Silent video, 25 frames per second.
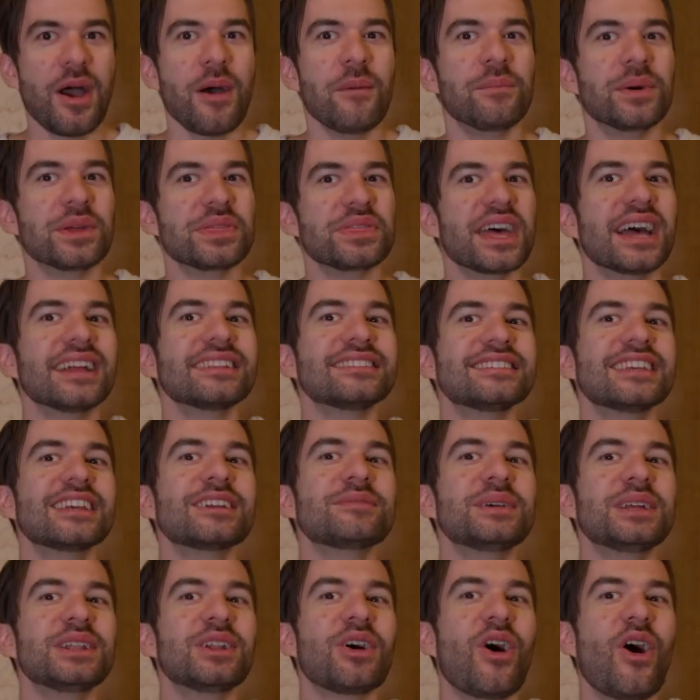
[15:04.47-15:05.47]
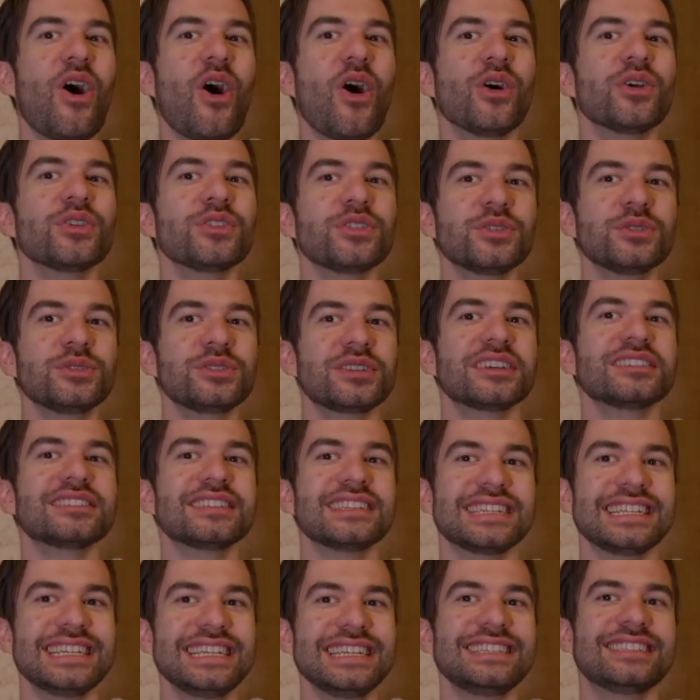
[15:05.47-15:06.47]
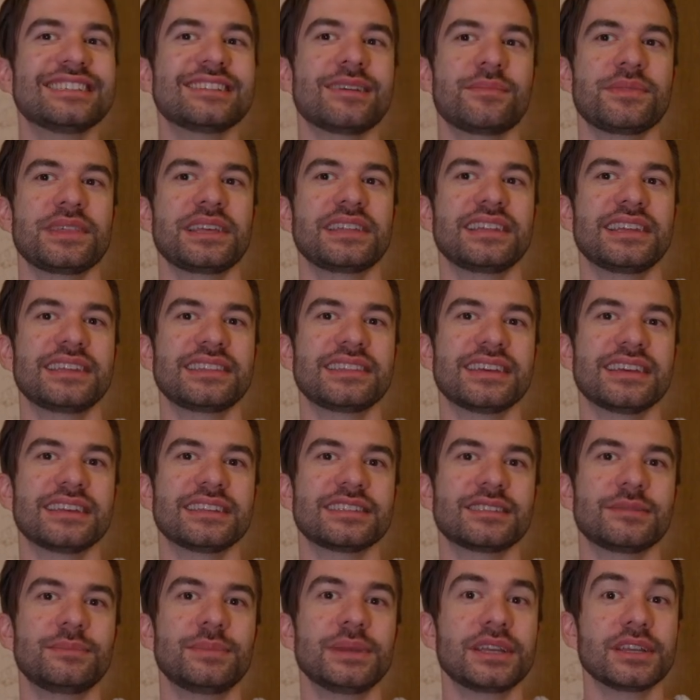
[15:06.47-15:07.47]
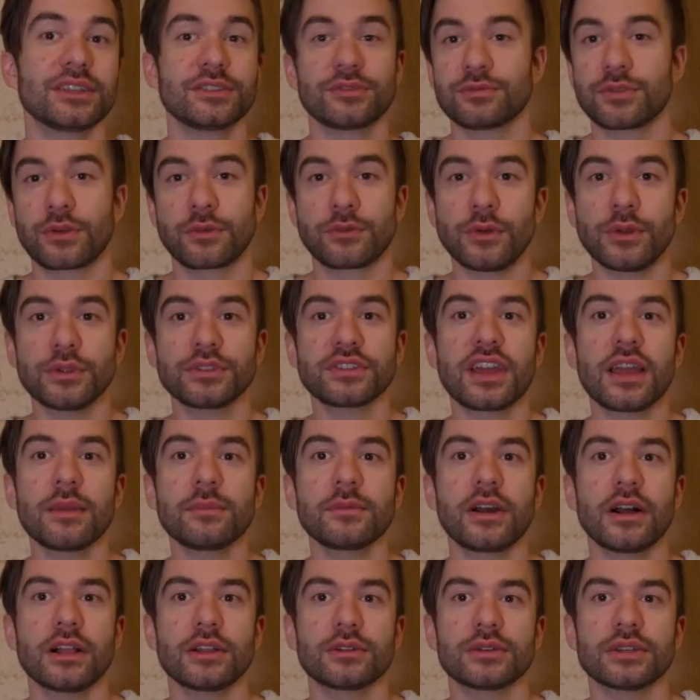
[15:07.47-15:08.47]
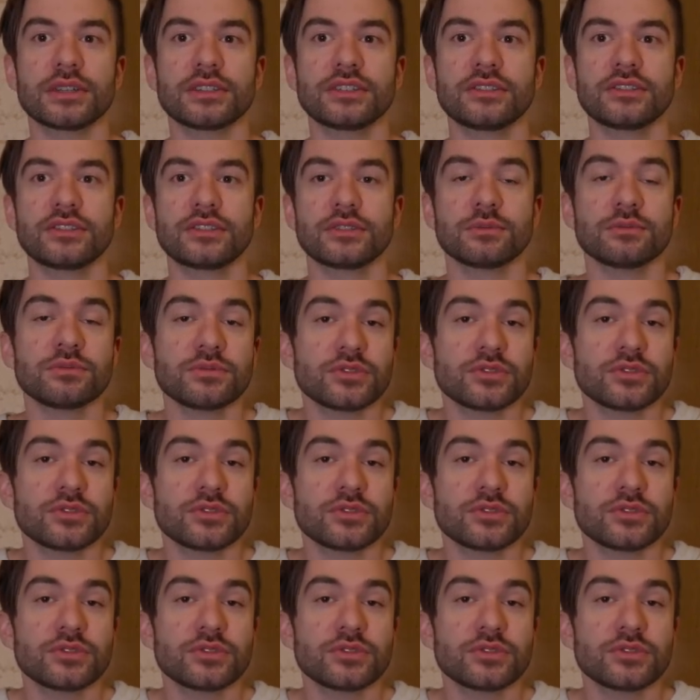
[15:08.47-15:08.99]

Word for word: But that segment also doesn't need something like this, because for full time colorists,